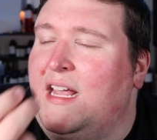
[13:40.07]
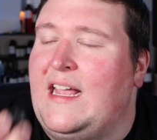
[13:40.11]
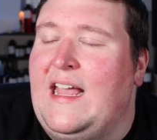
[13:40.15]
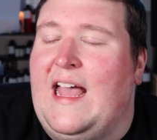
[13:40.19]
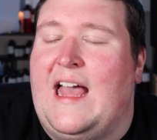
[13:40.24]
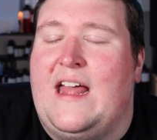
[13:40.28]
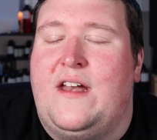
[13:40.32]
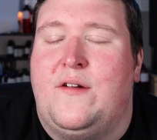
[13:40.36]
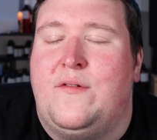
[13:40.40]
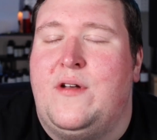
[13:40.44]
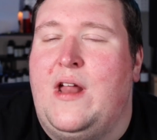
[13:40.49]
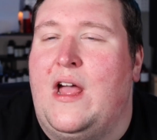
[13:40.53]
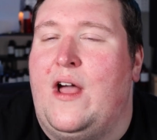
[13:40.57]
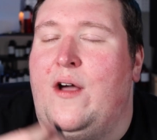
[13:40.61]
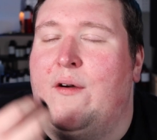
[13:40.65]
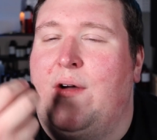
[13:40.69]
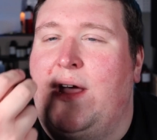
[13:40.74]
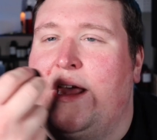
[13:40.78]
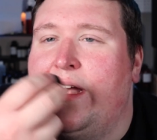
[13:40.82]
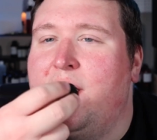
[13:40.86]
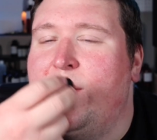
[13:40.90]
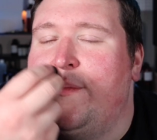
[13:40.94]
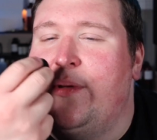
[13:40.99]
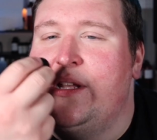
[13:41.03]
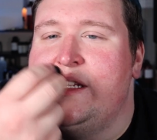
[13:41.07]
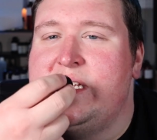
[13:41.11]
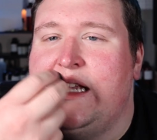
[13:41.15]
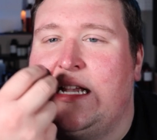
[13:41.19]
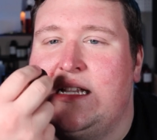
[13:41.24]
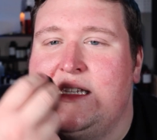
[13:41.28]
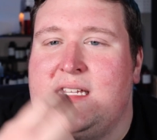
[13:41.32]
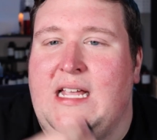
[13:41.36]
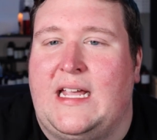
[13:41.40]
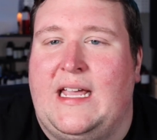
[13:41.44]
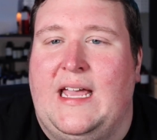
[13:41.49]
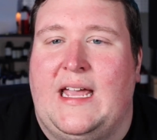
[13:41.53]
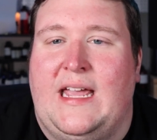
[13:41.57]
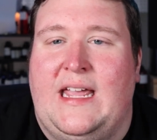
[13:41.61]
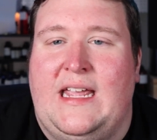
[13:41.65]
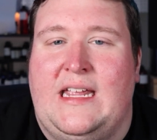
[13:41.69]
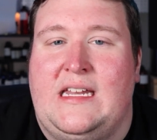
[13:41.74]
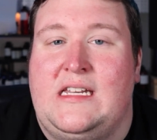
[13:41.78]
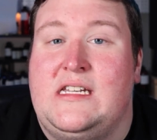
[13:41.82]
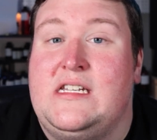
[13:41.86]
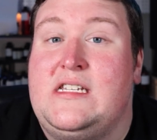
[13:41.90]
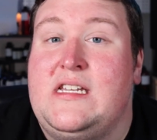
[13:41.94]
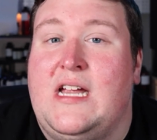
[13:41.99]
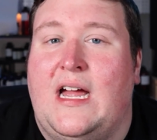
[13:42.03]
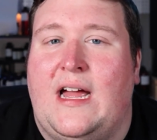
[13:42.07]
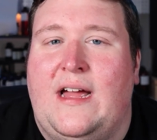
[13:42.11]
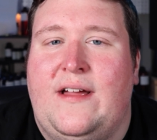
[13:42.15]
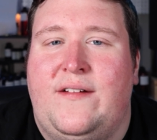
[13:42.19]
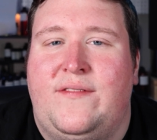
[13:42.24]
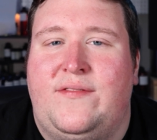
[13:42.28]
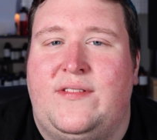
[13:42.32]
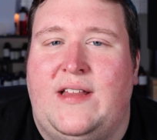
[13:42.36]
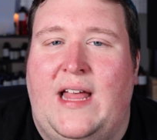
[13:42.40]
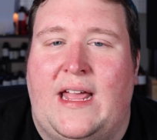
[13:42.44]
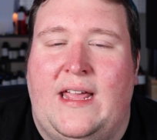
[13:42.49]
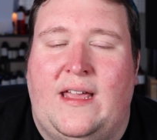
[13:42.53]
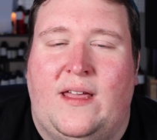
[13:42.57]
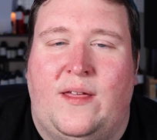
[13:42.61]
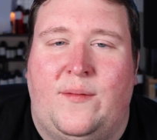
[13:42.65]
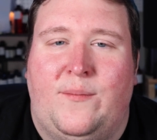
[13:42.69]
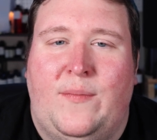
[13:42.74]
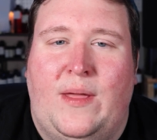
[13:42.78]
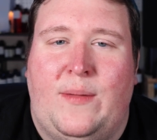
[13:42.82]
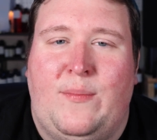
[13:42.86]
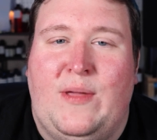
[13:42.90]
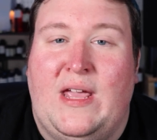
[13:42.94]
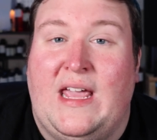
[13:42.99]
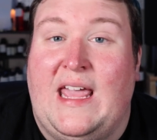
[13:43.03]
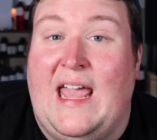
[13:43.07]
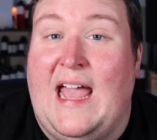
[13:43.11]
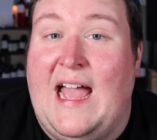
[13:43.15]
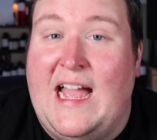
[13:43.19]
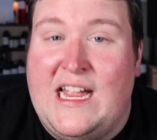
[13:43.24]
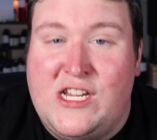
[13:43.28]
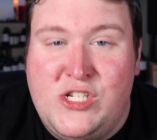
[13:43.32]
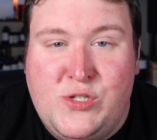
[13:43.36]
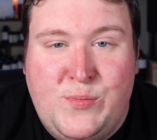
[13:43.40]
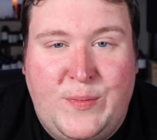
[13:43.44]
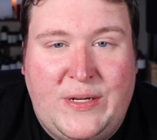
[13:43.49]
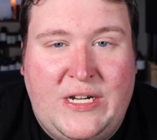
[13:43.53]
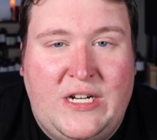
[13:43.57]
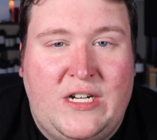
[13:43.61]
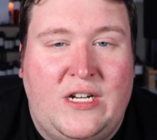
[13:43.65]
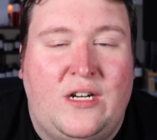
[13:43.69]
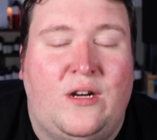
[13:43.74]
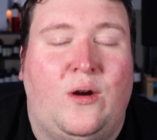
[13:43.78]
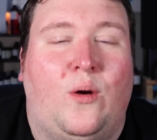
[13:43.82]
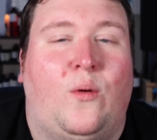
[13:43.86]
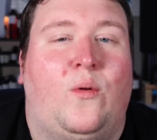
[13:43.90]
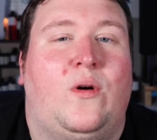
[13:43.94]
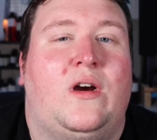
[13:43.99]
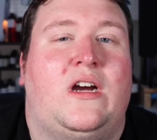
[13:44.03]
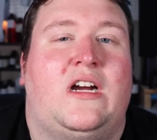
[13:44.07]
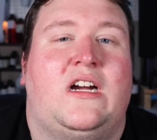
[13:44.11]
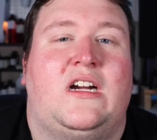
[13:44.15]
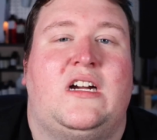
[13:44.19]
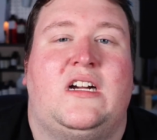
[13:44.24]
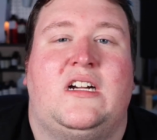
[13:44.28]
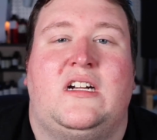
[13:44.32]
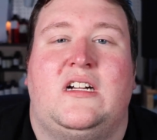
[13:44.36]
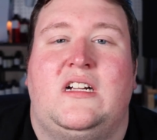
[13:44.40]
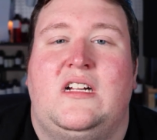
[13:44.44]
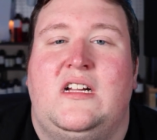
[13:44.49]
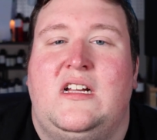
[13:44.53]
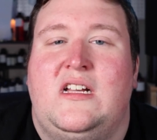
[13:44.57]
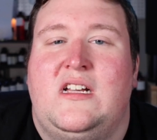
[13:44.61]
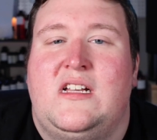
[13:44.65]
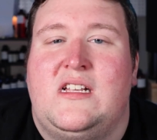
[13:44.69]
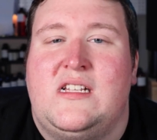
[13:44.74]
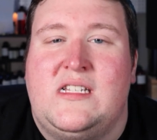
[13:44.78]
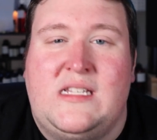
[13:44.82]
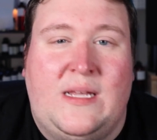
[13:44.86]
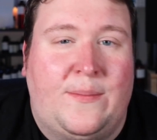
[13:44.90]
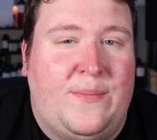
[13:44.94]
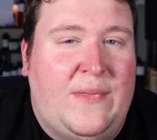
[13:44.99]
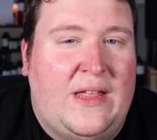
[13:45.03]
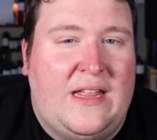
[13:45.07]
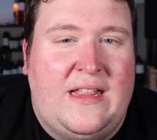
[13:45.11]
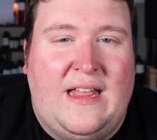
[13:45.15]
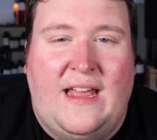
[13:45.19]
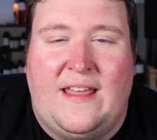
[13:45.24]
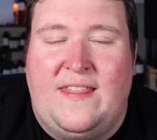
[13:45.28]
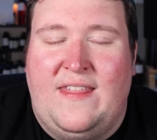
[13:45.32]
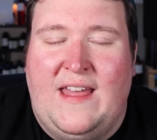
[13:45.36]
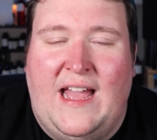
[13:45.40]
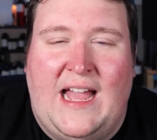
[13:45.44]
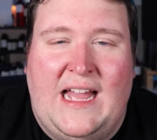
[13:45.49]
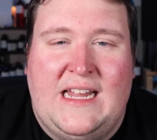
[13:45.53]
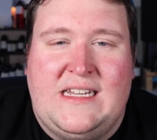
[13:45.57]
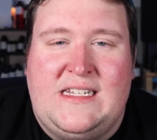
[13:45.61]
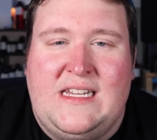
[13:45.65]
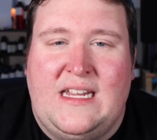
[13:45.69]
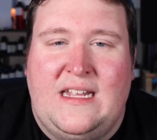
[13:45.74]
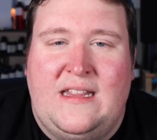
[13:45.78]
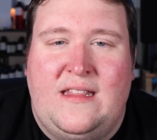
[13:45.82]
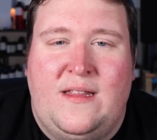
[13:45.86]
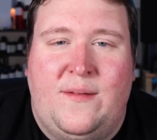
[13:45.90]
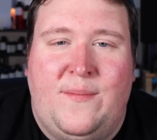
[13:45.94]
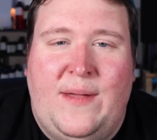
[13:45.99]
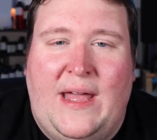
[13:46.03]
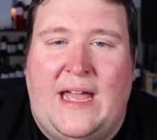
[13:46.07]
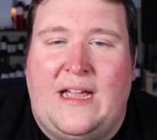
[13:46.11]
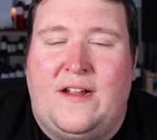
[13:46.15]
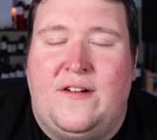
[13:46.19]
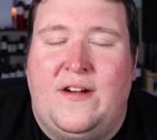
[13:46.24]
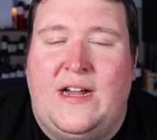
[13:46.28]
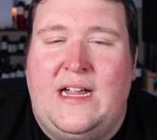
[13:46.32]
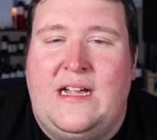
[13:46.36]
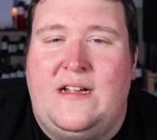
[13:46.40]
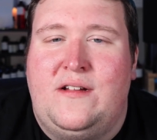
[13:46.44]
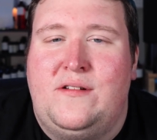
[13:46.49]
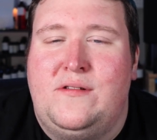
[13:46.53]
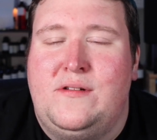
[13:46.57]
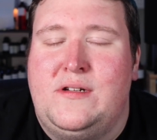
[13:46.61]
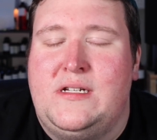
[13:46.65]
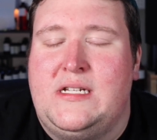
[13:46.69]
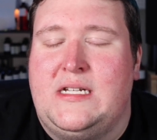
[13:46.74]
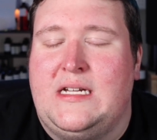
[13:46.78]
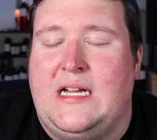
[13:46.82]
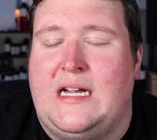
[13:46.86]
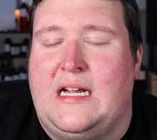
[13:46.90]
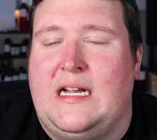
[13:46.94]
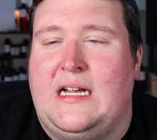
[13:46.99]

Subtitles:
I don't know, it almost has like a hint of like maybe cashmere or something like that in the background.